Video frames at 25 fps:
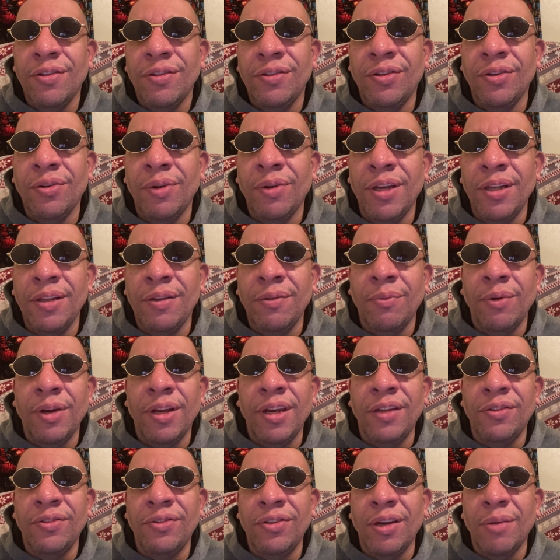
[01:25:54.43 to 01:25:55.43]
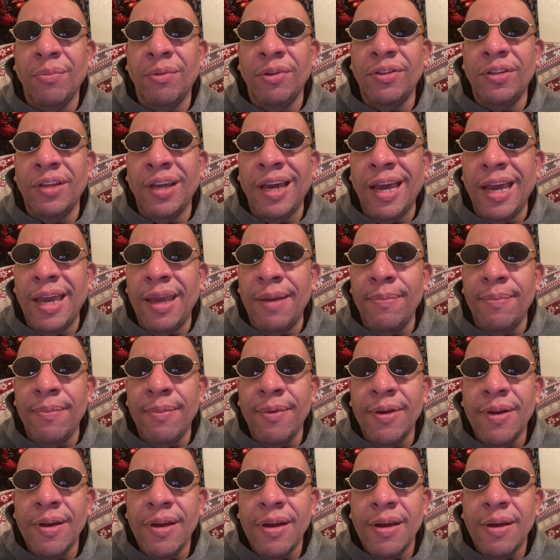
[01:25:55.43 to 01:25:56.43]
During when it's summertime,
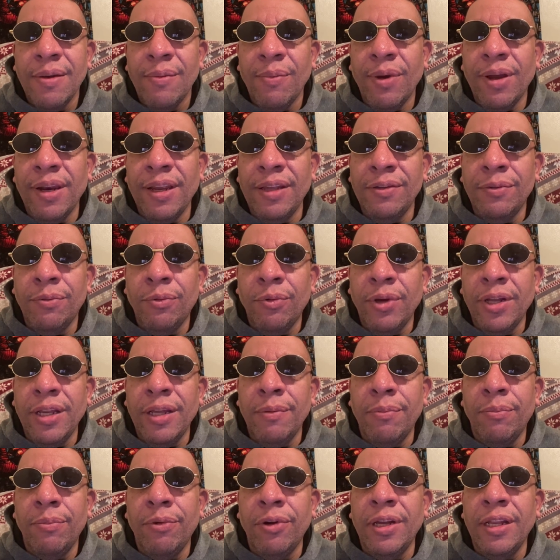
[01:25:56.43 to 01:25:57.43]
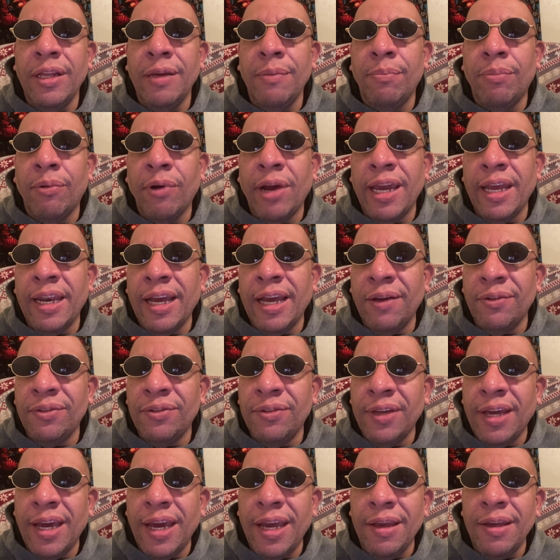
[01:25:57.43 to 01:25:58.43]
when it's really, really bright
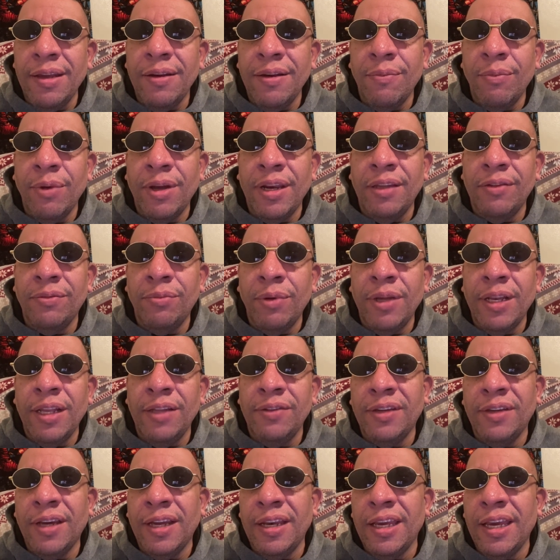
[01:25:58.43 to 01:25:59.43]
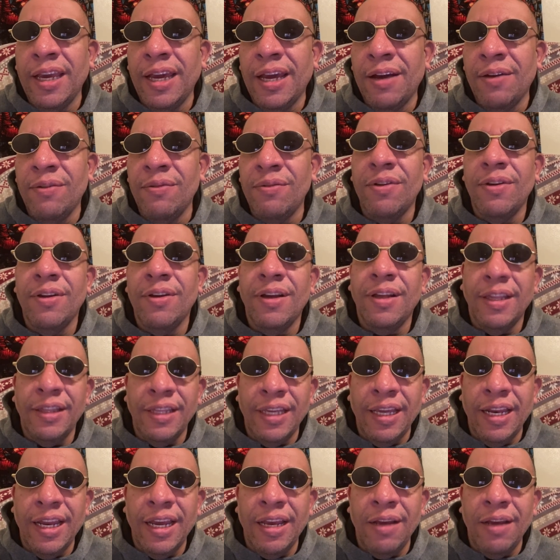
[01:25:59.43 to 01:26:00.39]
outside, when it's really sunny out, then I